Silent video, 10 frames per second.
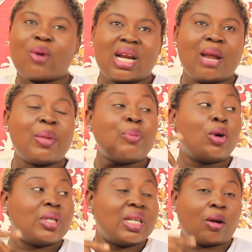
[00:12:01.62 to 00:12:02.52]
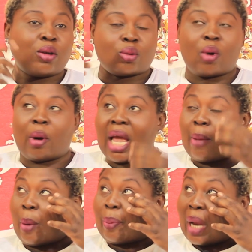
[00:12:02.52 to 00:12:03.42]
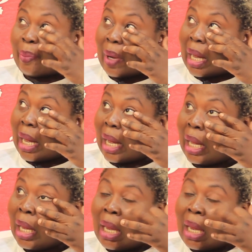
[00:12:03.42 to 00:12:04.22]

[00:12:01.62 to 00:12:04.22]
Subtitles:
kwanam be body na no so eh popular pa,